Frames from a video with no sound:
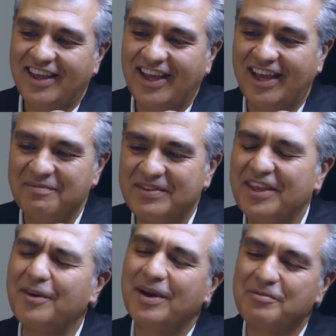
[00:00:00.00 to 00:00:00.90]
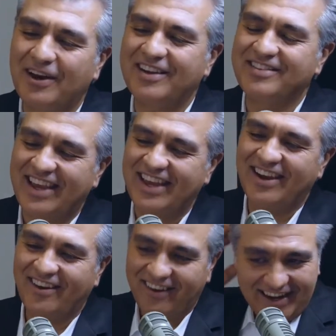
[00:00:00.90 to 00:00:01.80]
Do you know what I'm trying to say
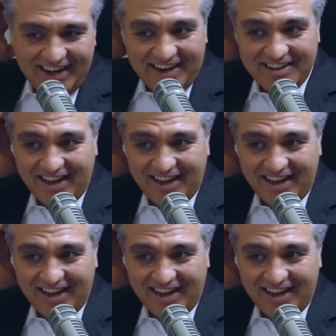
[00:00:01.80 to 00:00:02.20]
here?